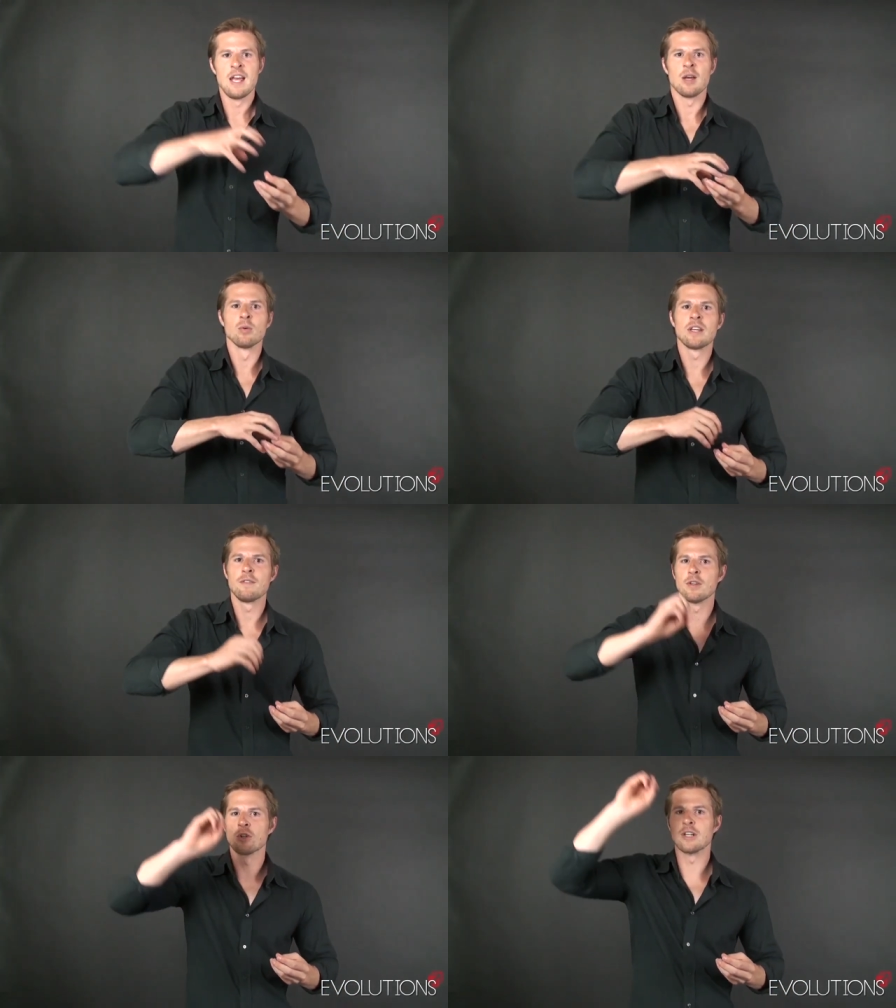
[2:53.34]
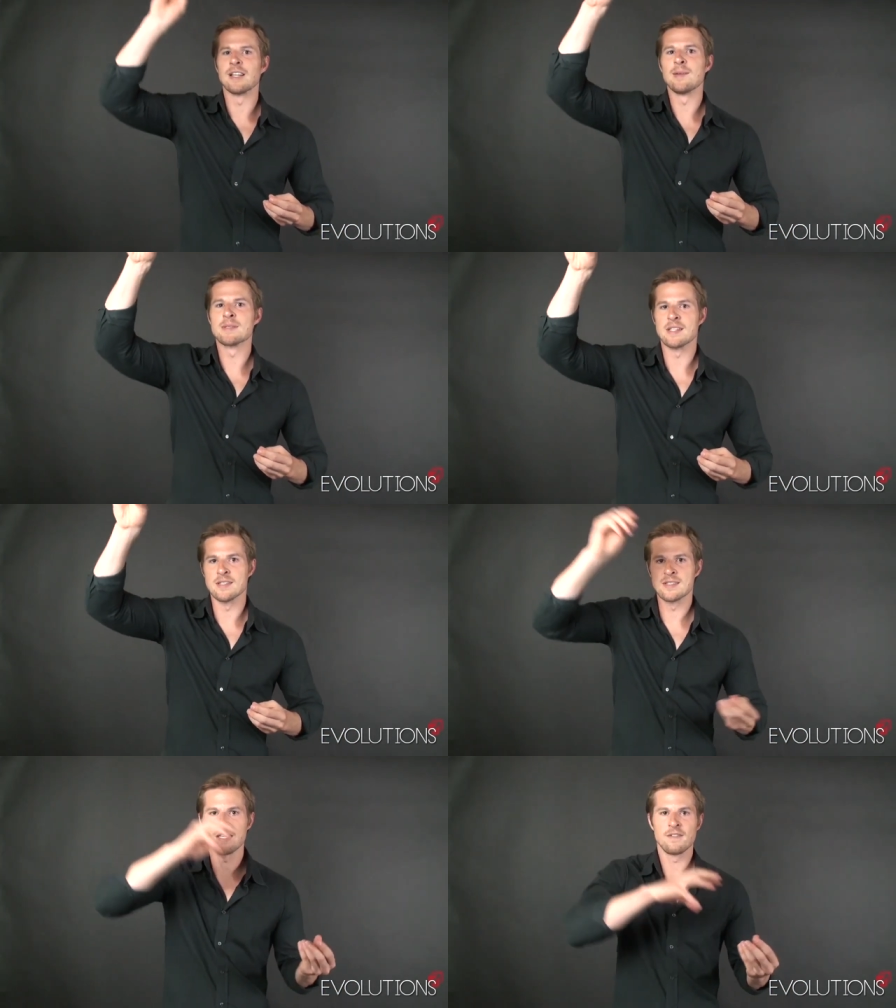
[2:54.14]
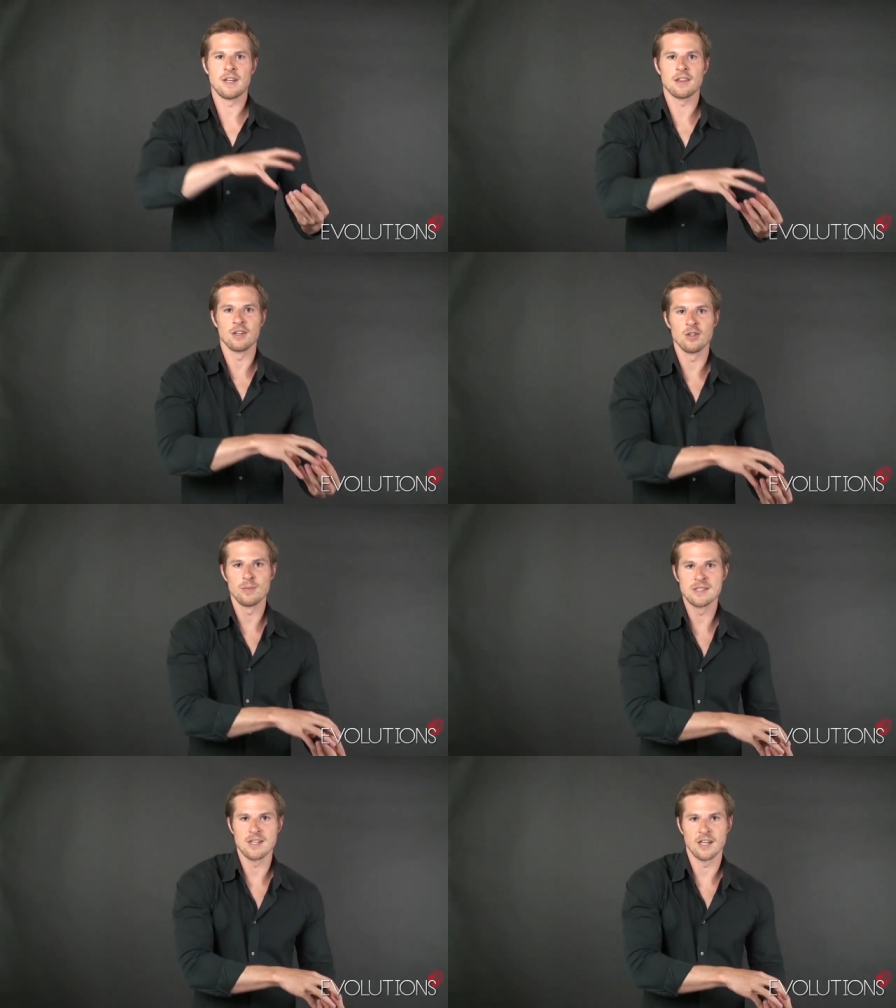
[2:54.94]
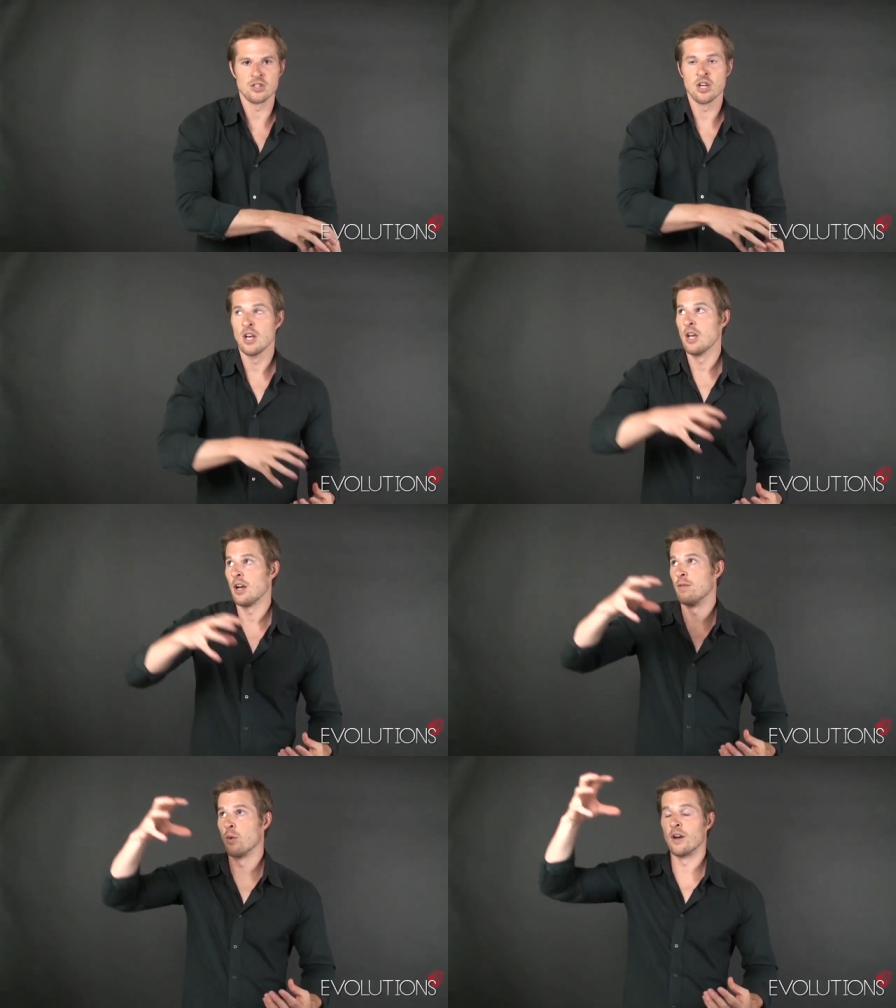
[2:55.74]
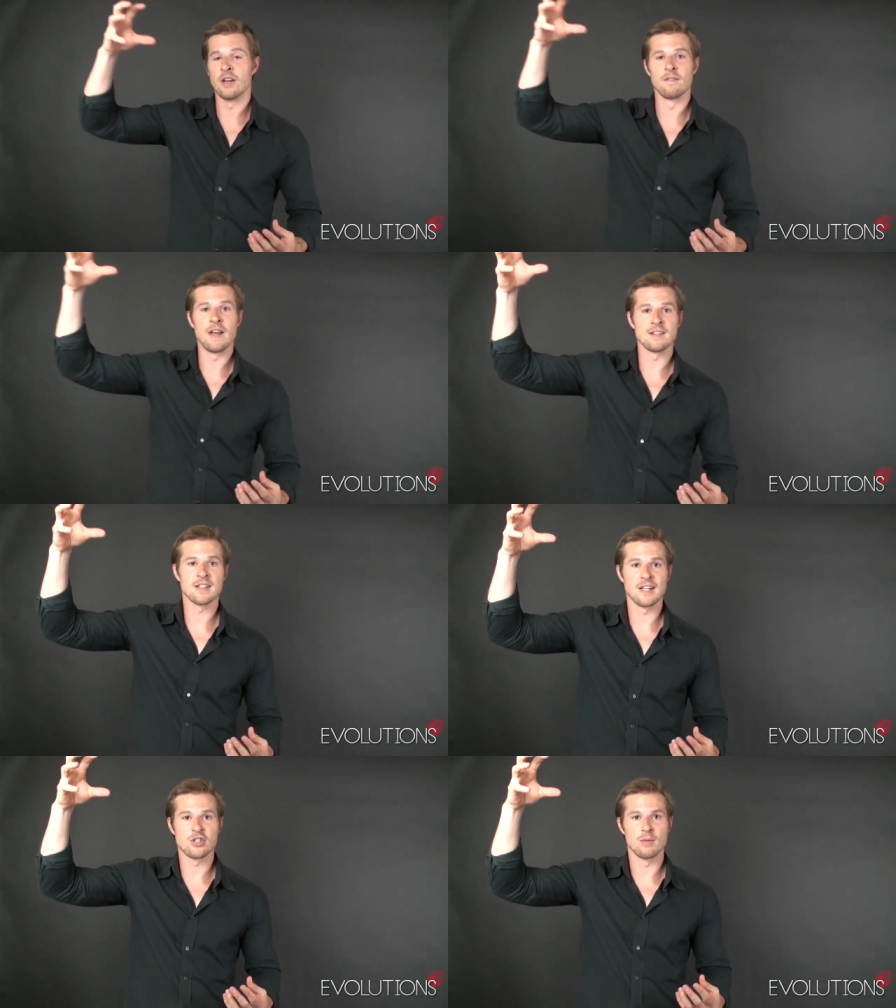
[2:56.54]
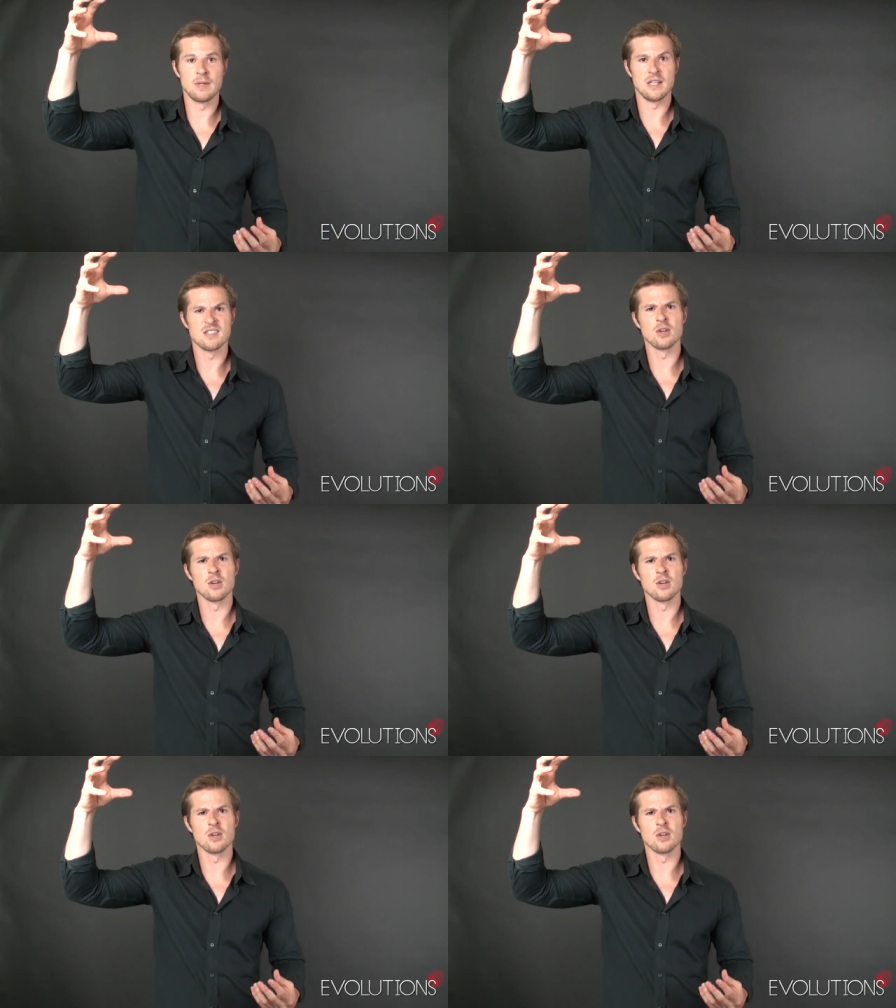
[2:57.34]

and we'll give you little glimpses even at the newbie stage of where an advanced guy should be.